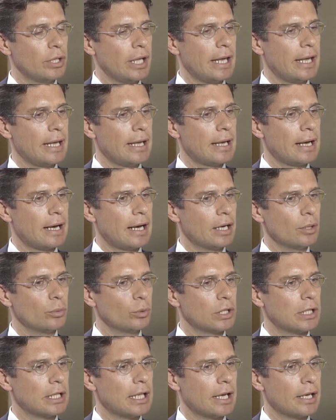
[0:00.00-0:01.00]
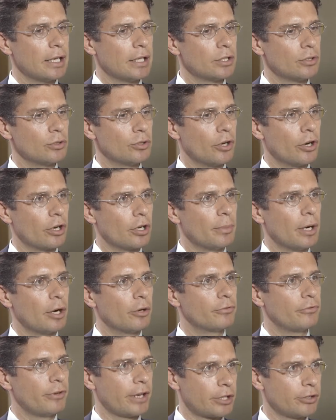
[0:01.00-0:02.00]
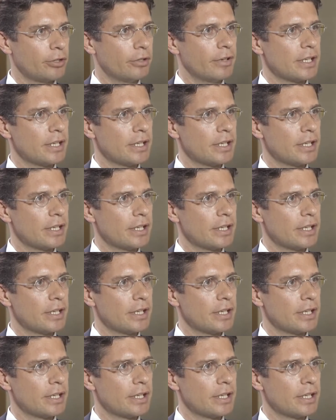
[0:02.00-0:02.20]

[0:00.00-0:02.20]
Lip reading: today I would like to talk about factor